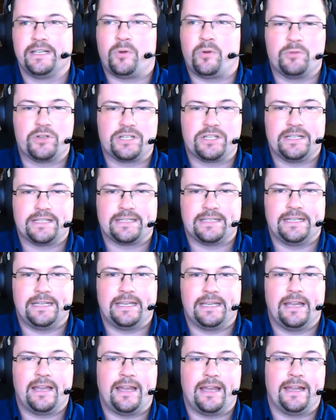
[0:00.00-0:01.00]

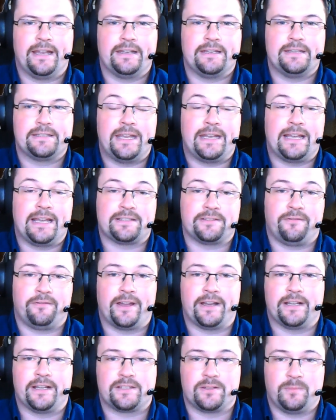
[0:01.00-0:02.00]
permissionlessly, and it has a
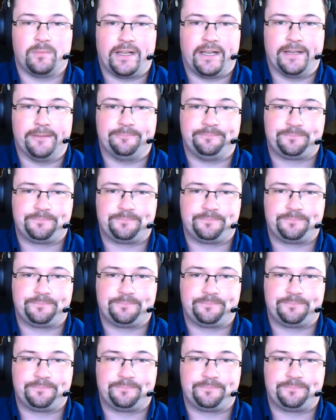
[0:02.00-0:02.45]
finite supply,